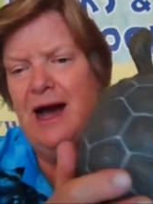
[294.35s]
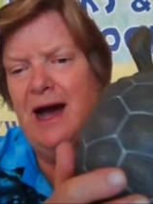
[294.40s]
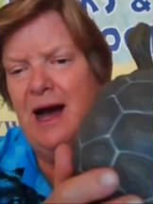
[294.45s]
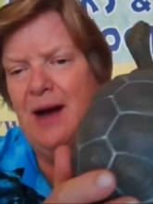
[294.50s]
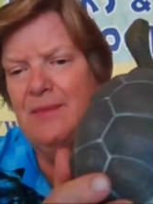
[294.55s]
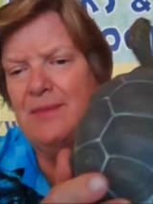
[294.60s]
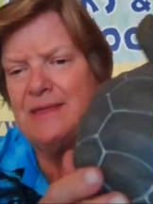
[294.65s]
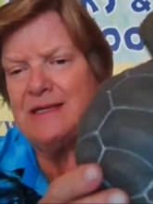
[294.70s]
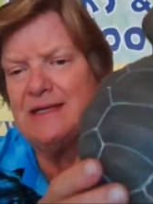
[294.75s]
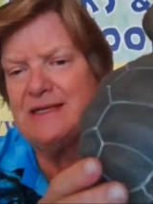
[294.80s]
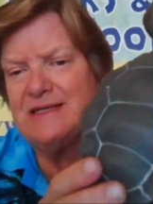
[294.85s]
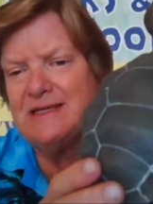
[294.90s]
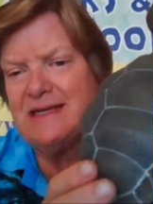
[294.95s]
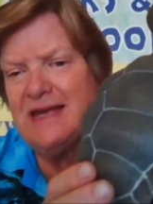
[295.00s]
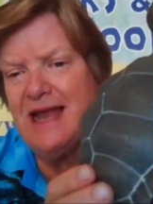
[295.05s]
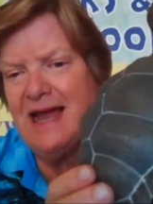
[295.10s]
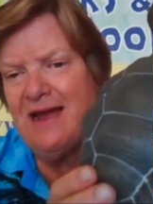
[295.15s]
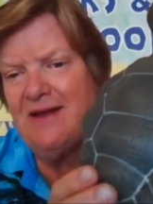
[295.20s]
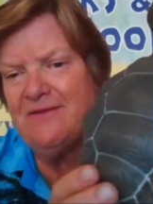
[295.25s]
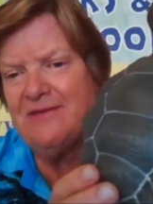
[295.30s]
It doesn't
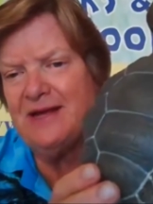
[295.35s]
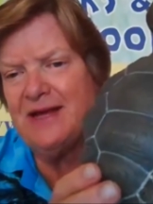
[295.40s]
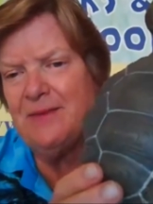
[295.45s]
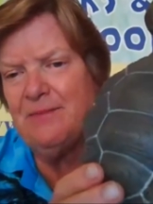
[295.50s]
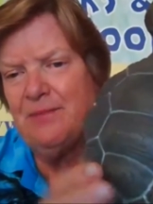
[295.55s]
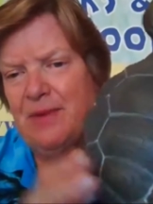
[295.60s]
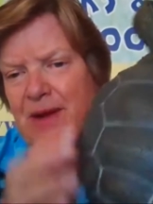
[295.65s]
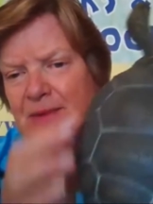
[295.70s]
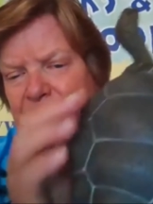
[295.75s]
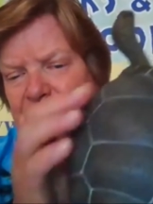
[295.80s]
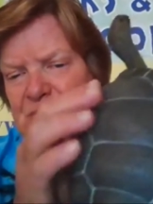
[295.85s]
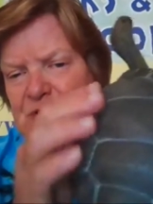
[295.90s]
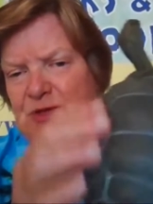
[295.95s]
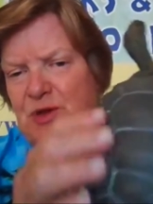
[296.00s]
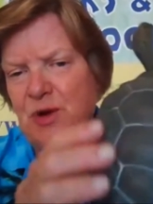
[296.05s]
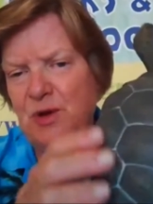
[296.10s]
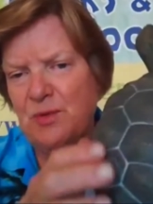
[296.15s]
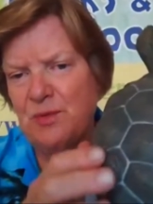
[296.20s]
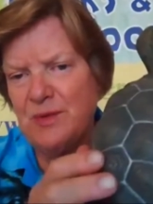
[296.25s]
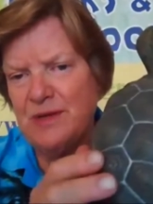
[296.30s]
have any bumps
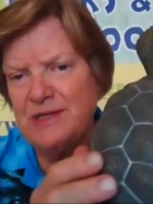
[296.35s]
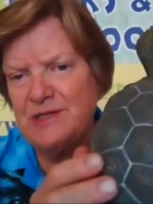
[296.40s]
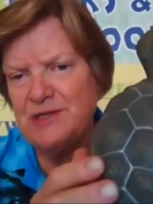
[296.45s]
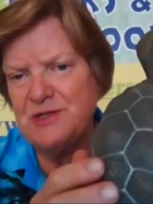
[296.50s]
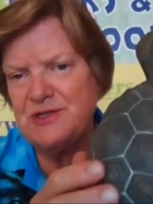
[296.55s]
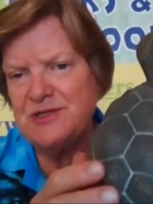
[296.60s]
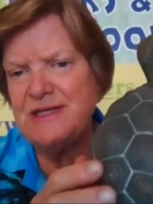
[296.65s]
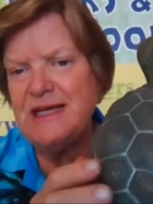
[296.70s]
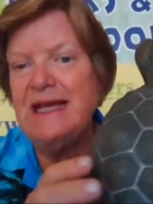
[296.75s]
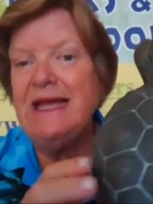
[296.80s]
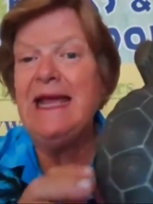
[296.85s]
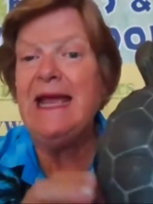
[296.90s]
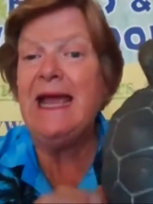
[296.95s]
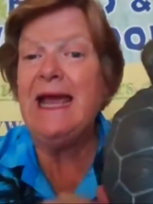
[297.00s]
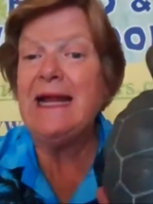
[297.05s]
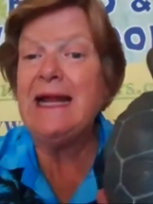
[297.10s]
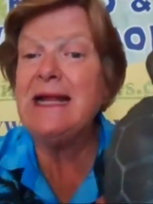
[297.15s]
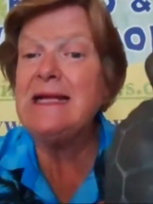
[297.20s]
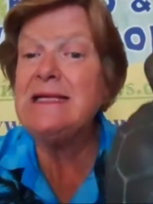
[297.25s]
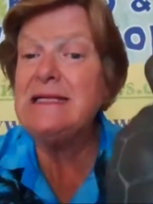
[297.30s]
or ridges.
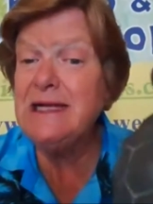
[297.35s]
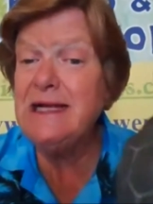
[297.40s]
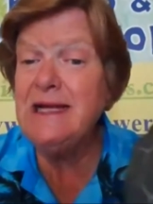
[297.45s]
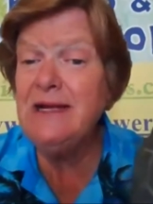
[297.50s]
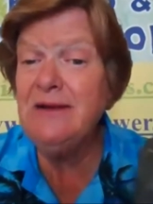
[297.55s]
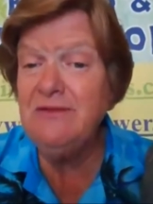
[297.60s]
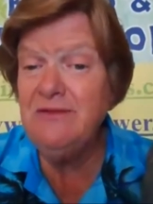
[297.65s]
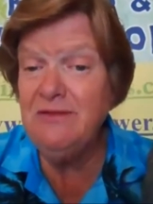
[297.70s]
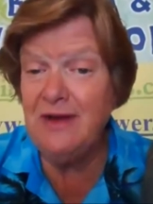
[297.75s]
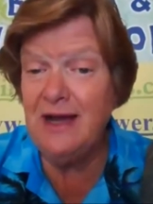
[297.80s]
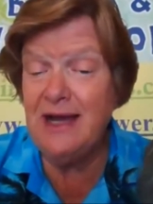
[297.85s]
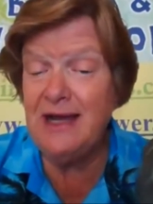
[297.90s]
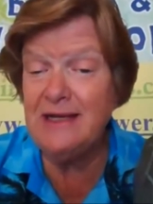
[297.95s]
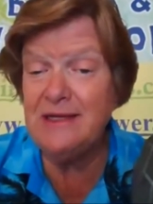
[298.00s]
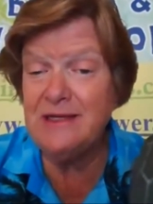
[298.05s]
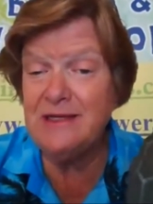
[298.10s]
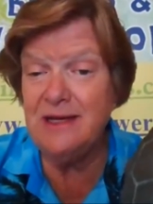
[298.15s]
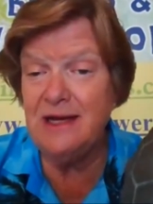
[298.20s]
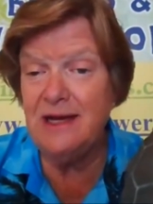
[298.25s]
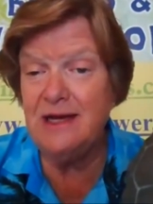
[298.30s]
And I did
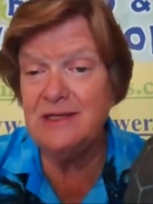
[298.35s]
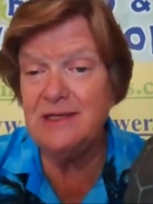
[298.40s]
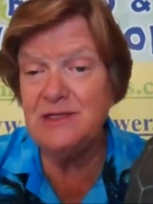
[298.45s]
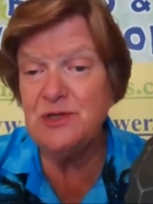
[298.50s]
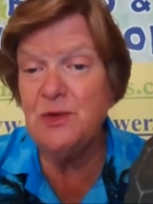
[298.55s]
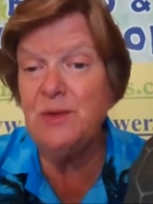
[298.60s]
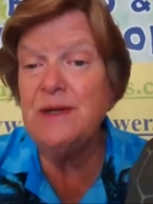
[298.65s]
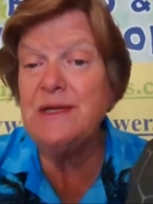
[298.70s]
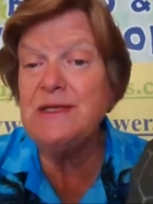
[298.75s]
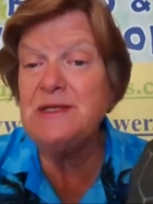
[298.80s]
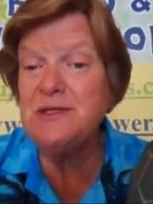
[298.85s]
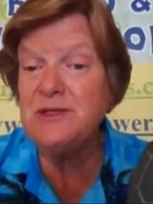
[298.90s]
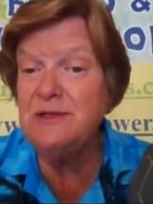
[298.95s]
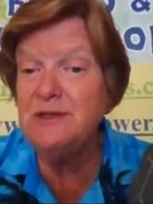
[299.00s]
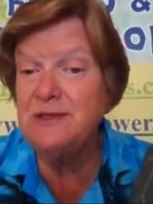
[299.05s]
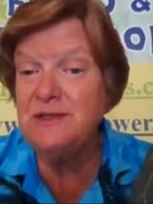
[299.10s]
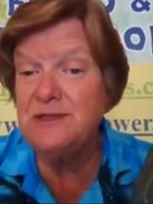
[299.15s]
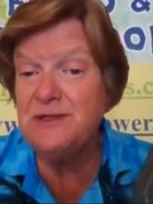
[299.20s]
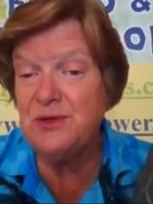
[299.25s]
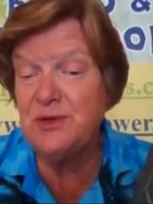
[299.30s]
invite Zoe
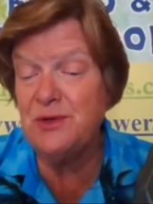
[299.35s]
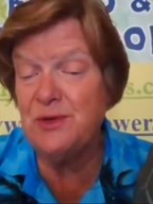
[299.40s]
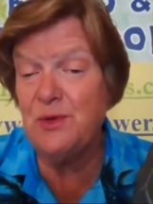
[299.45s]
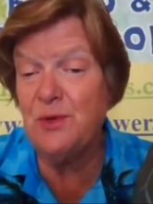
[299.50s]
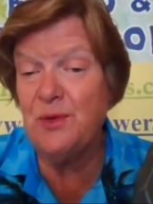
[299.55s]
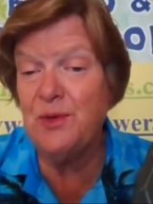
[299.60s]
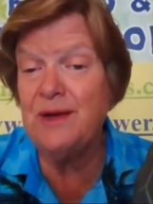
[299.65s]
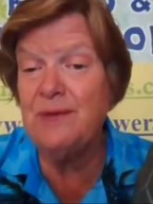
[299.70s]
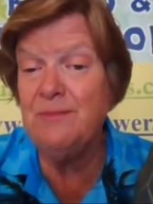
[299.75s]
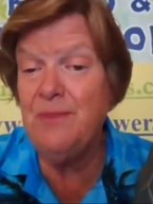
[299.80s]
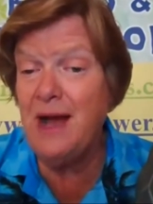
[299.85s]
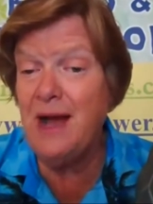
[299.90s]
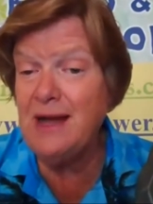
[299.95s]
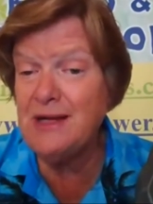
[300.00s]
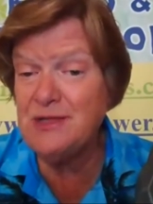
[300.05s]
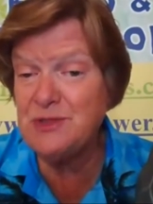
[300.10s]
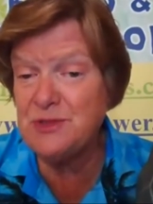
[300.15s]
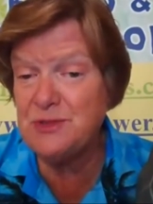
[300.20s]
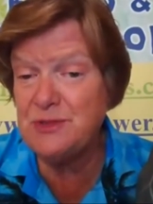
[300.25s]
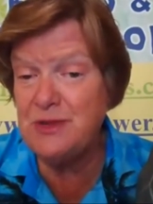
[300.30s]
Sonoran
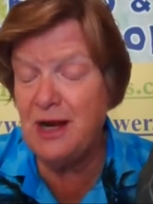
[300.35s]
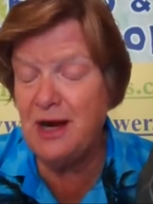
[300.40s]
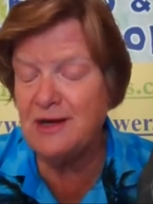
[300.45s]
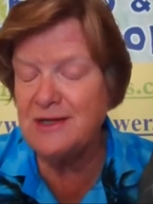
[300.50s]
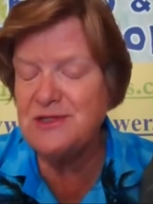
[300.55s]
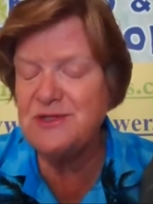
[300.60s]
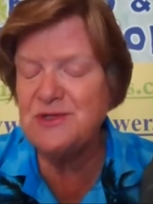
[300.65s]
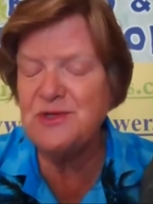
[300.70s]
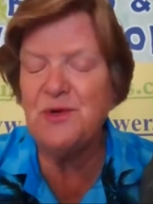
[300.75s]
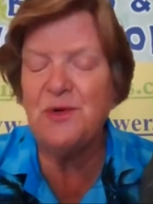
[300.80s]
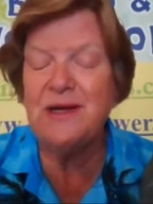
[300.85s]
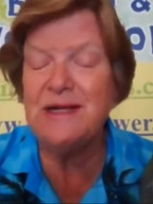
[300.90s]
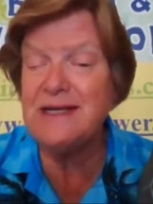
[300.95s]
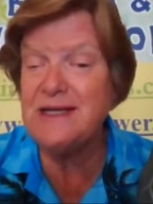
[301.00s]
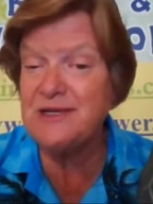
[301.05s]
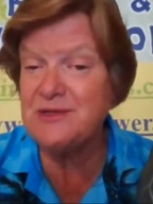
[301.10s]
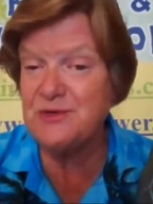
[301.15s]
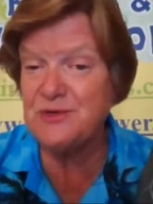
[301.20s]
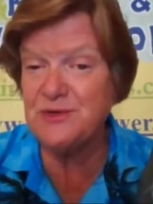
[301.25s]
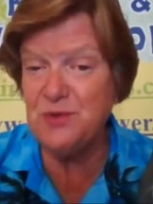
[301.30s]

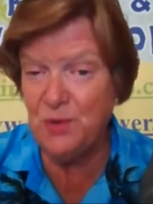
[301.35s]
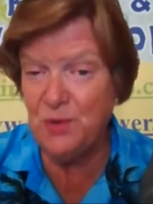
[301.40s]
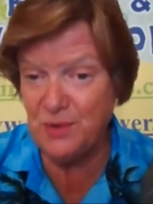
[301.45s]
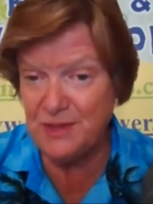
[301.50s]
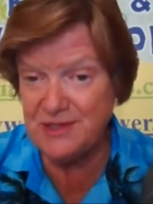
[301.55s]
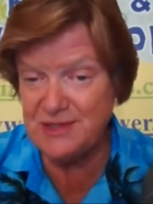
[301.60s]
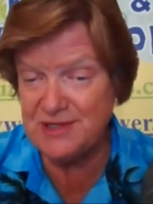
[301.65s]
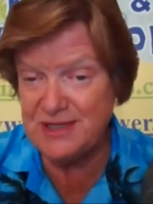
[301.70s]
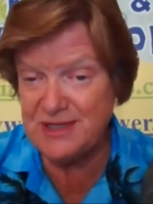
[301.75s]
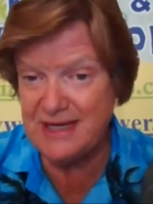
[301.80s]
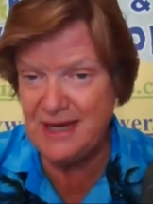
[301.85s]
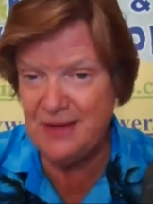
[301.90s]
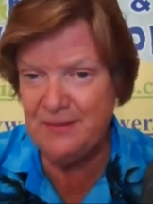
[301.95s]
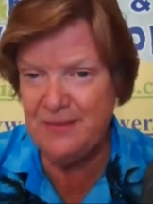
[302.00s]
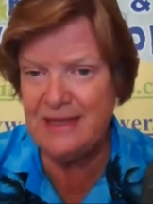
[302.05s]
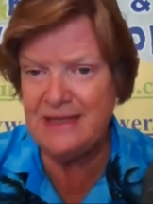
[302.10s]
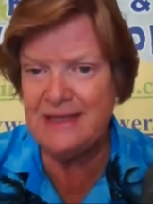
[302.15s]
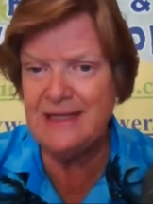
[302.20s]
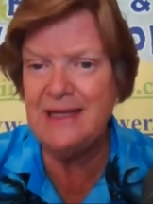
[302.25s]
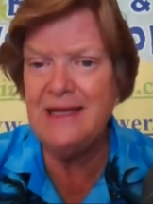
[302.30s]
Desert Tortoise to come
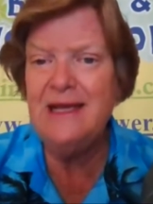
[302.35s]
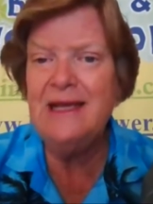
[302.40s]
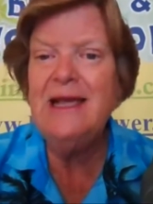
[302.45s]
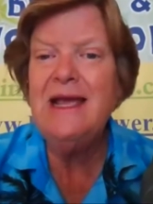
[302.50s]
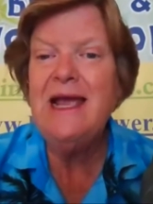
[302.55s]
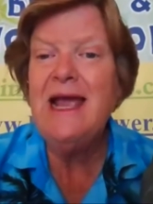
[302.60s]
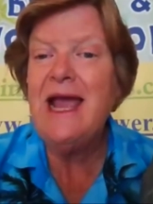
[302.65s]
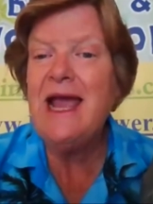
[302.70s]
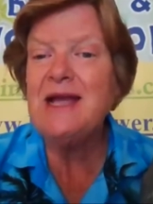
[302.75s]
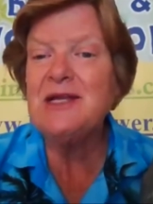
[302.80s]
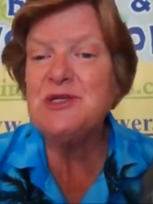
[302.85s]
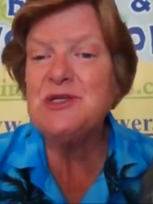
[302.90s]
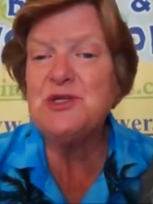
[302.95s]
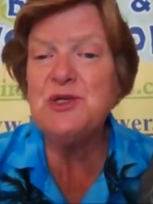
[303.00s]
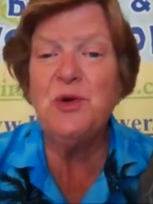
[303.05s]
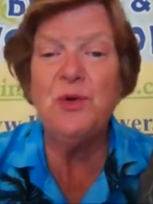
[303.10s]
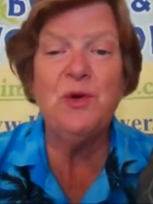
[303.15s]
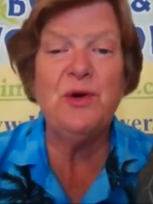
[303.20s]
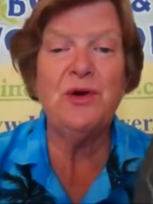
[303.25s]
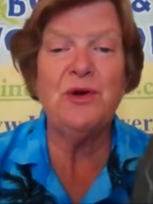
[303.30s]
in and
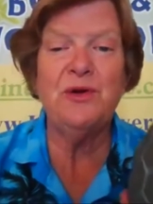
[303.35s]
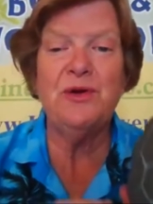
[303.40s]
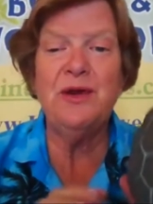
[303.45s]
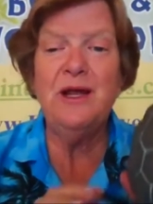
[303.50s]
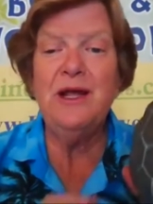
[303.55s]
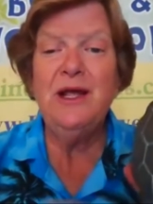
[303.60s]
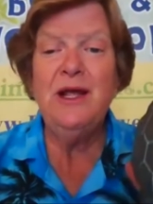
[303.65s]
show her